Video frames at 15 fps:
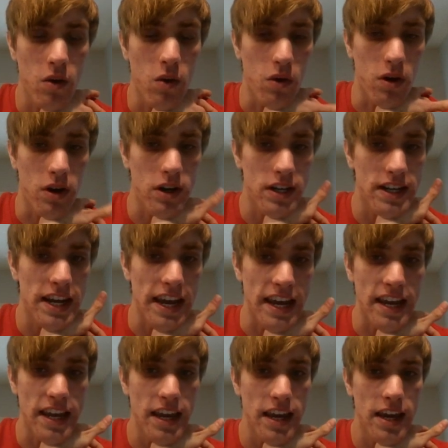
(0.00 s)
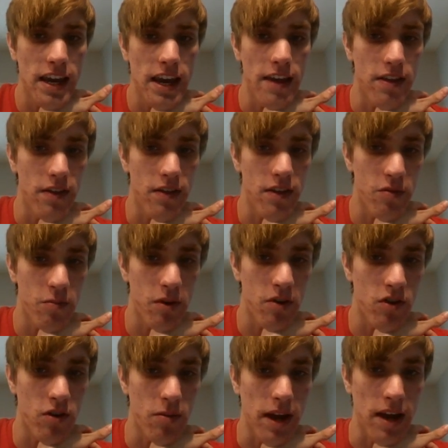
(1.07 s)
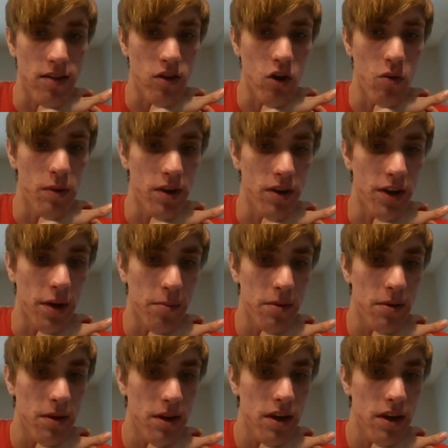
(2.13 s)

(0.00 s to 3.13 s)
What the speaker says: or take, and then this bishop has opened up